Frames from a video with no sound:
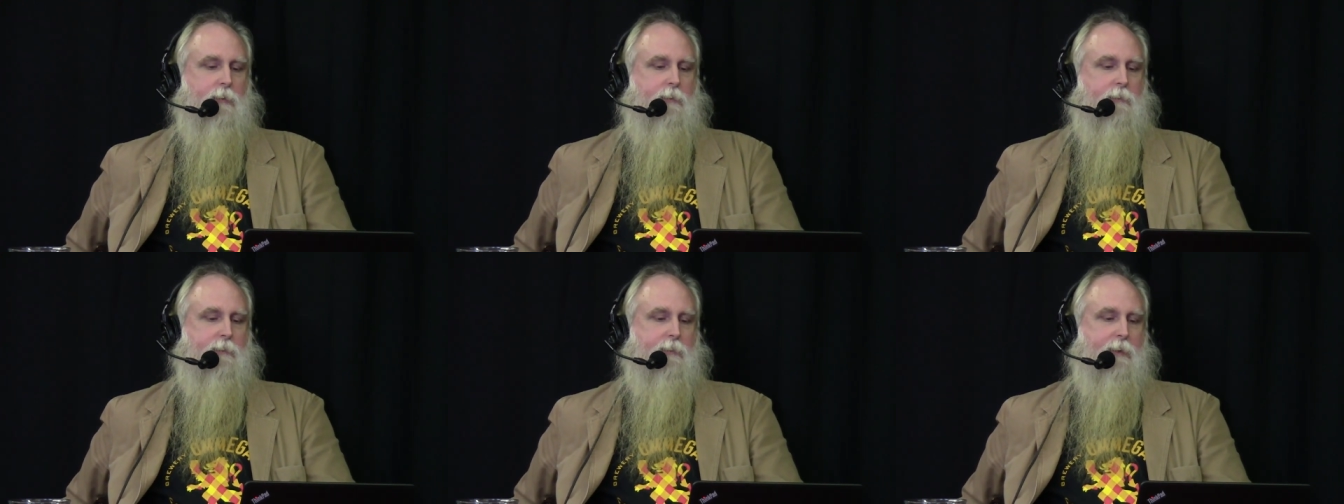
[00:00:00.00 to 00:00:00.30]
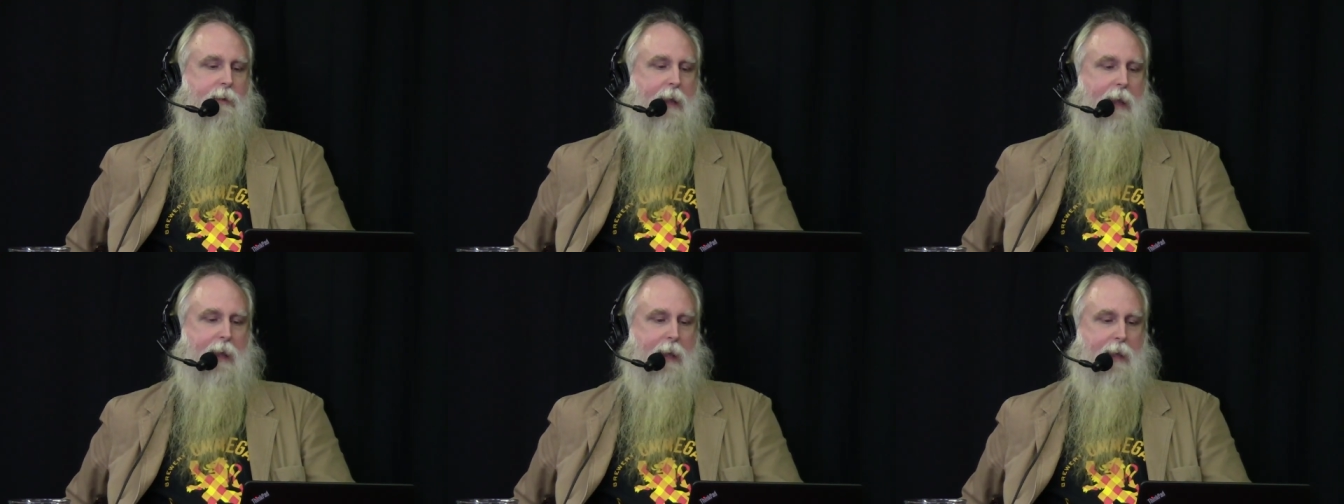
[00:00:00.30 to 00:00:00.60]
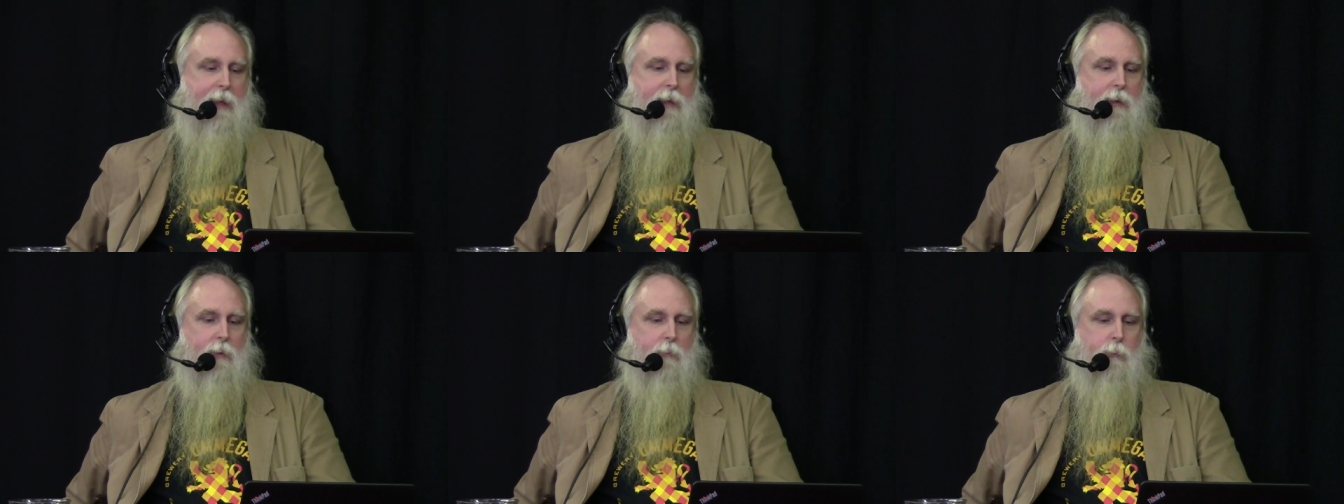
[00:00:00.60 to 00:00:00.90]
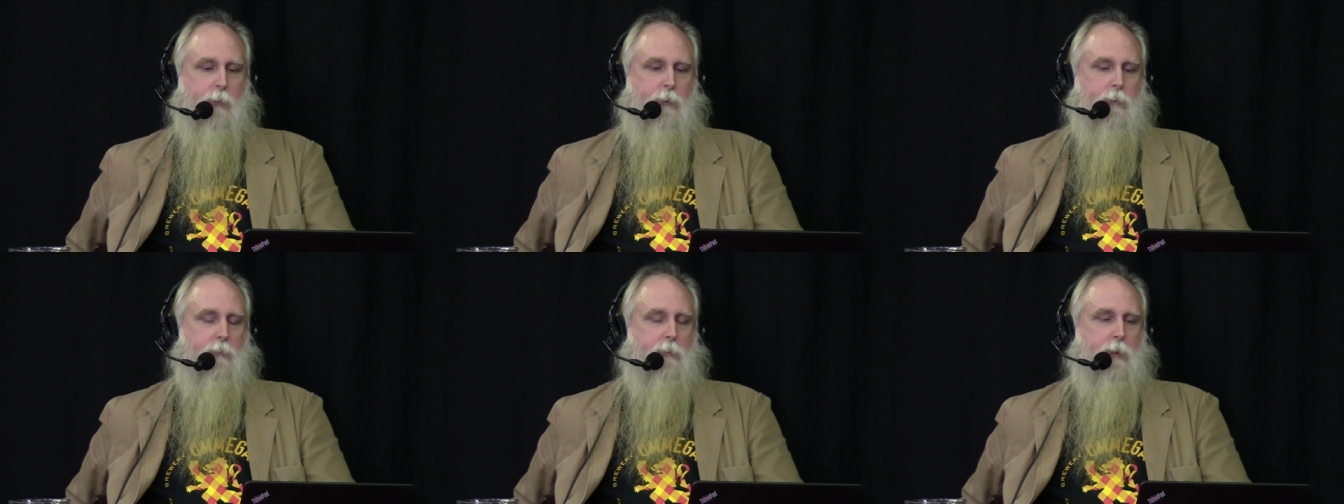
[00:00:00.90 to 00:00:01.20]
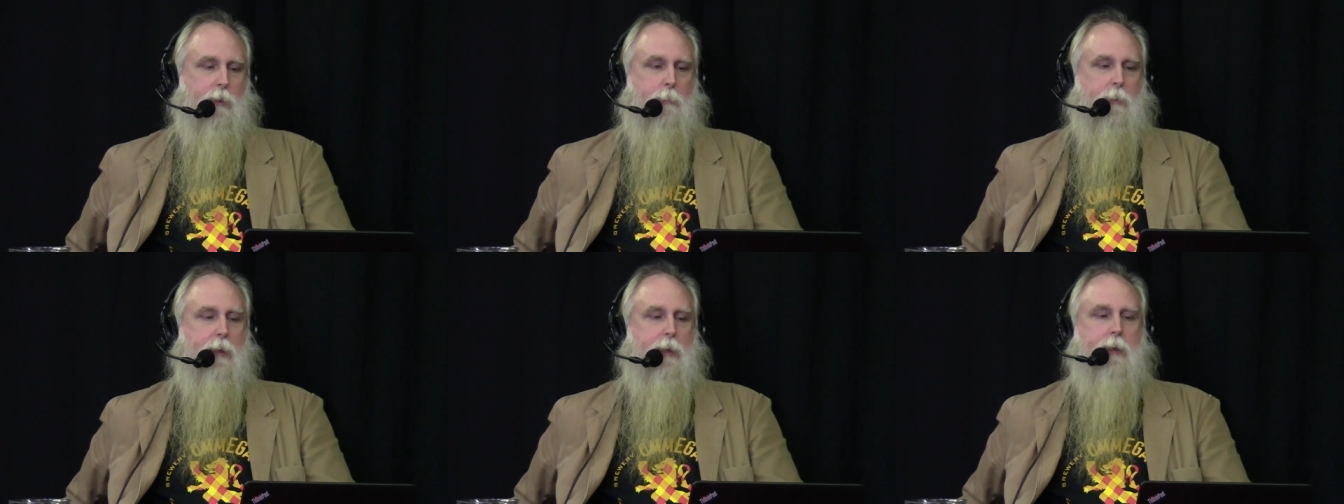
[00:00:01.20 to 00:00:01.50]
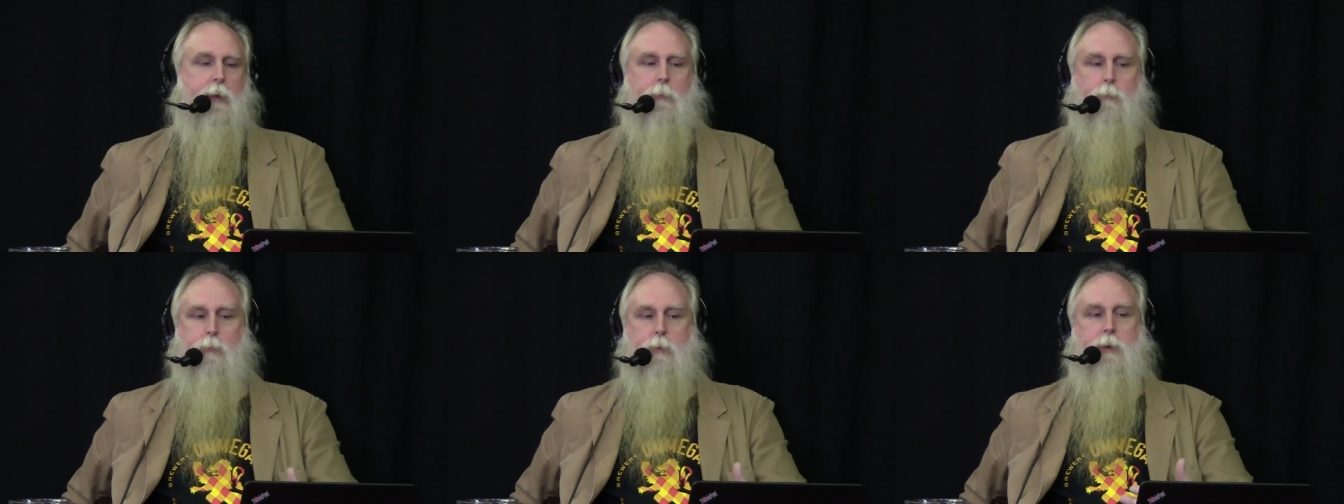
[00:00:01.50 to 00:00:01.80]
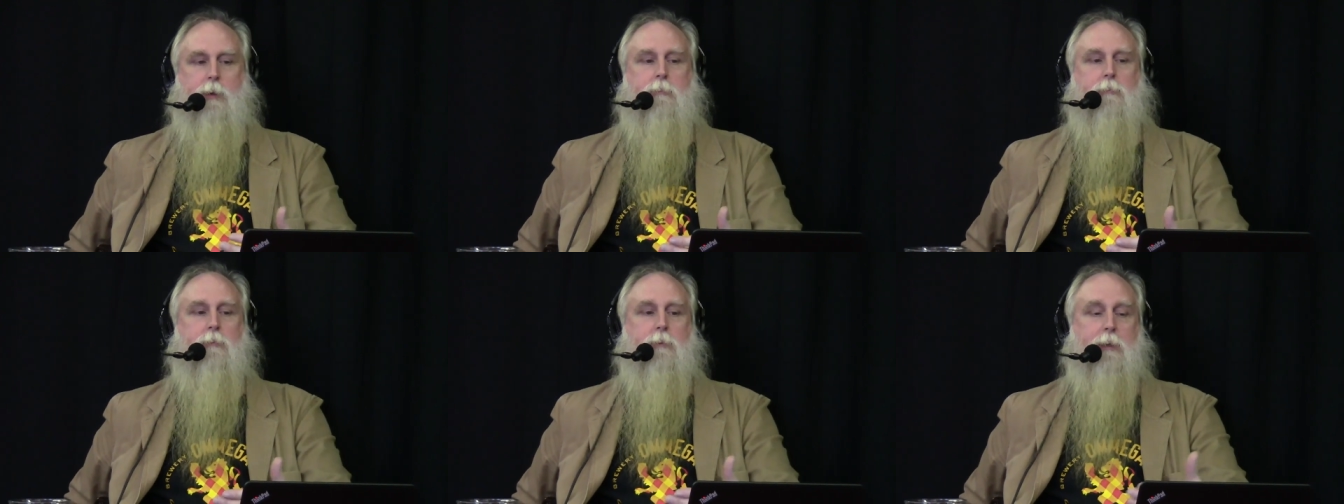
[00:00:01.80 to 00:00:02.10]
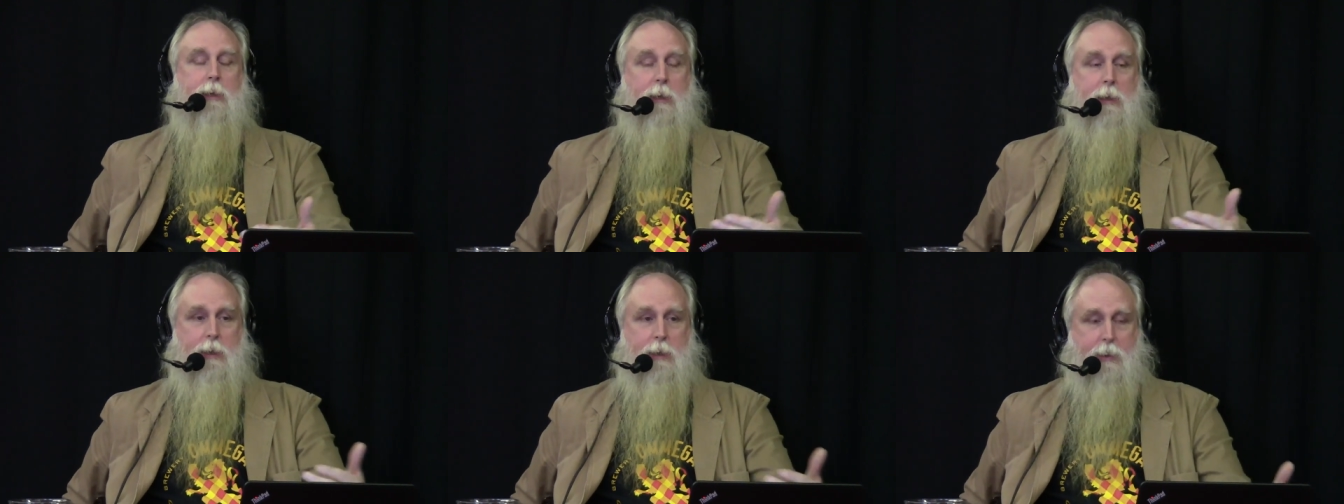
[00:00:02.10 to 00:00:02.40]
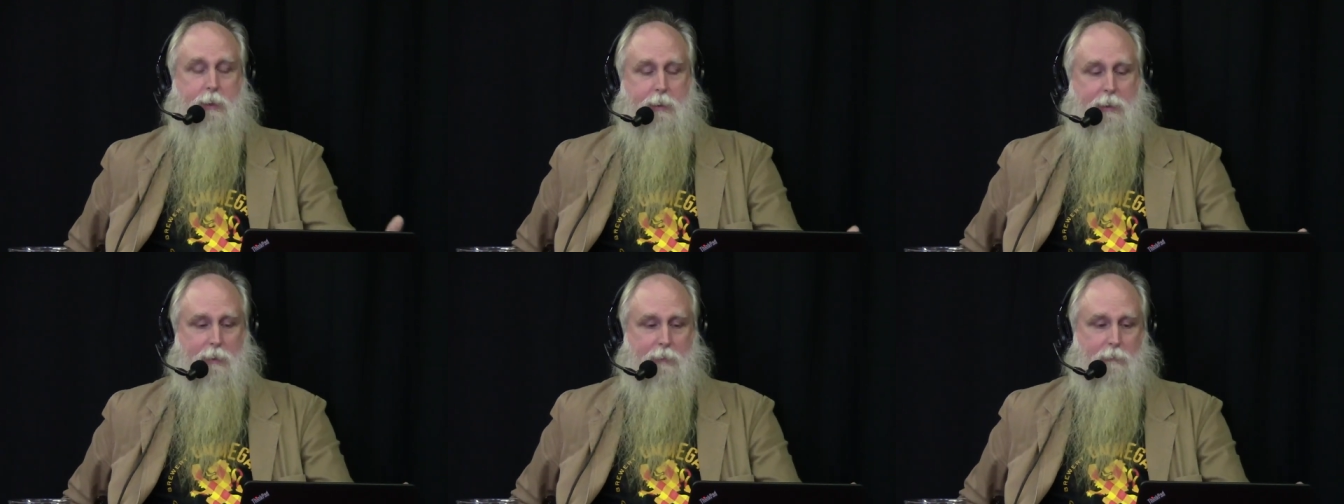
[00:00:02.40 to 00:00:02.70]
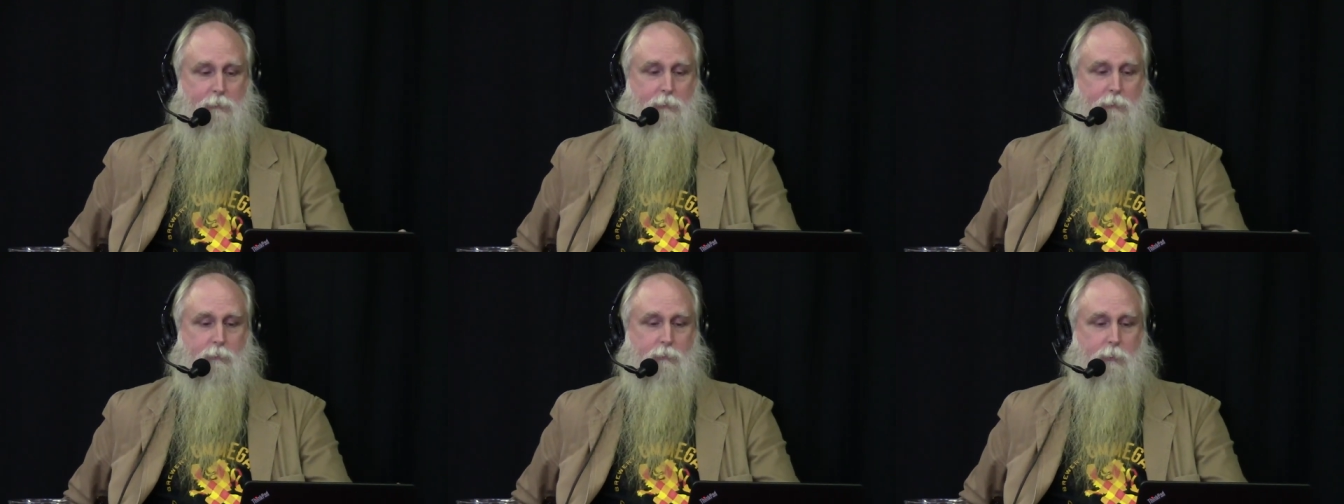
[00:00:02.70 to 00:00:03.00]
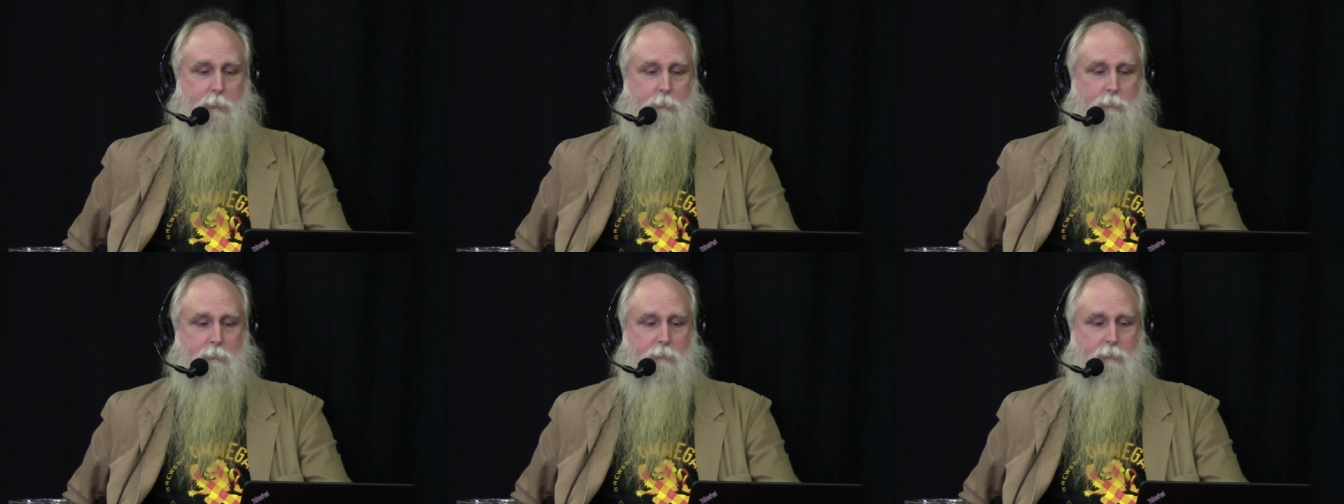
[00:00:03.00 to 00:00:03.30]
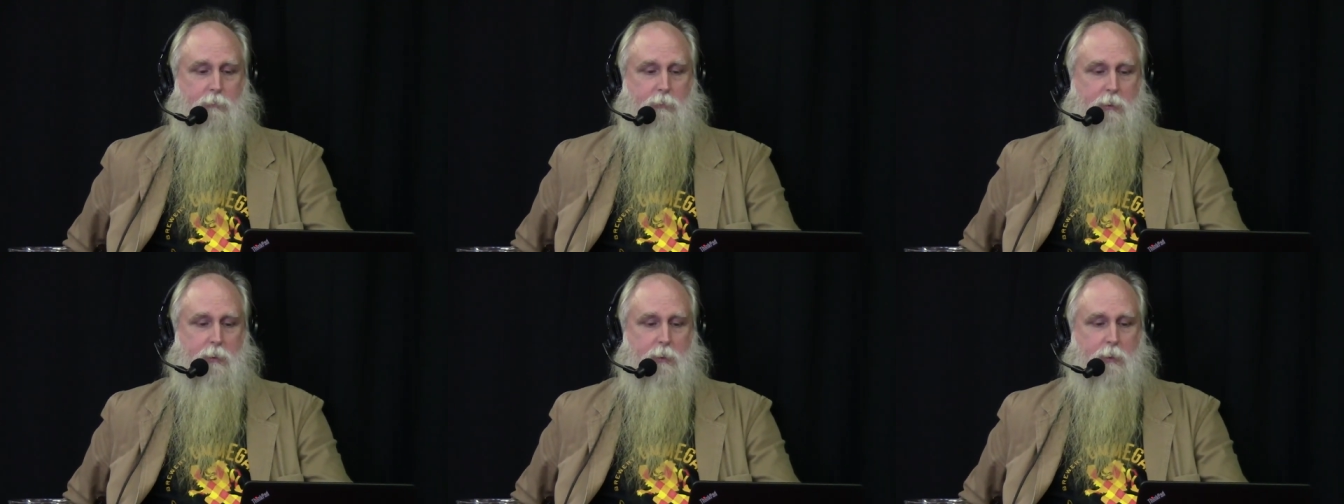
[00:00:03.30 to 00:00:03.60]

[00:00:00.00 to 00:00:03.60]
today with a I mean, we're not talking high-end systems,